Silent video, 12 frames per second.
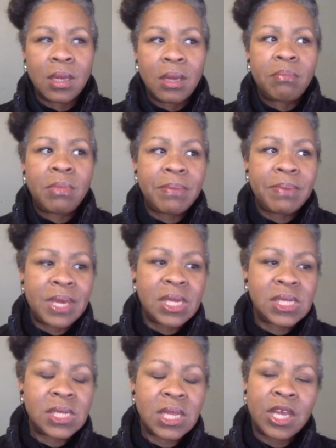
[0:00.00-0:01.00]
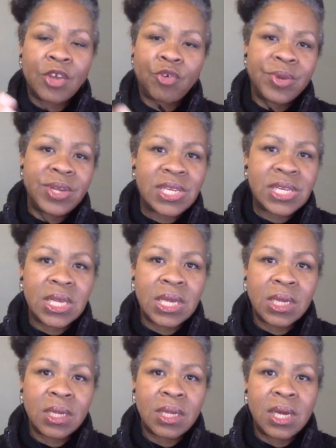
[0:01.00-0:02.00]
Maybe it's
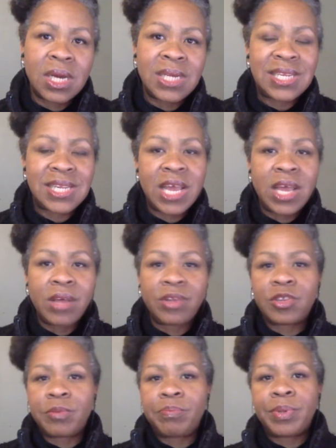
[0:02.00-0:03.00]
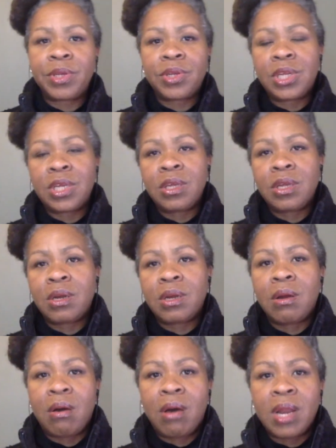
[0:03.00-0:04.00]
increasing sales, building
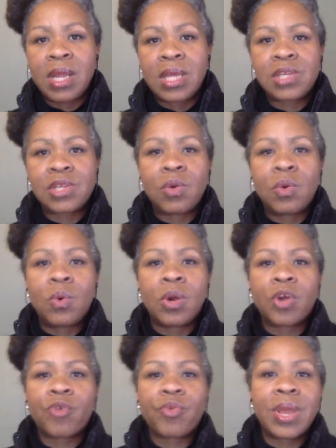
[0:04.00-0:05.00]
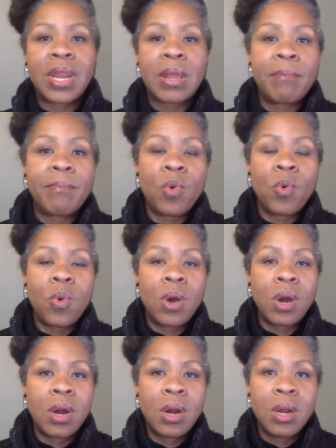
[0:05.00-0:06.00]
your audience, or creating
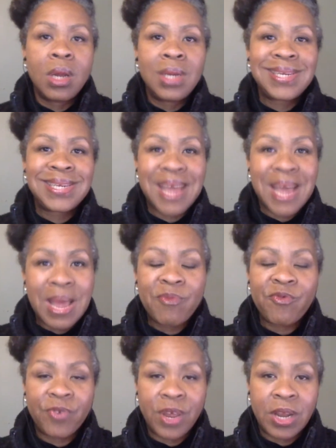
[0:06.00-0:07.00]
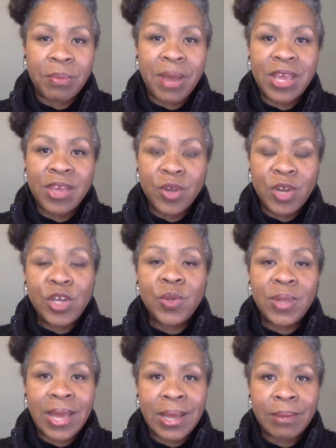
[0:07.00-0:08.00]
more time freedom. How are you going to
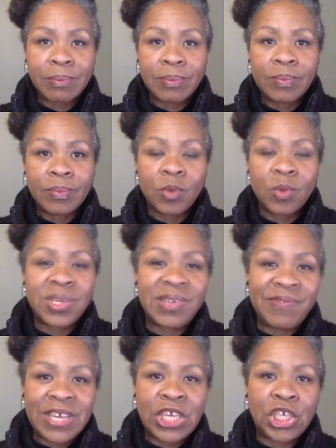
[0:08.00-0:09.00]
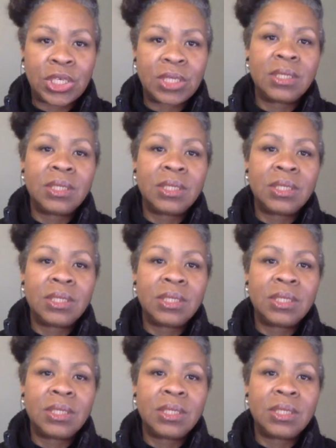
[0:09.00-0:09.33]
do that? What's the vision?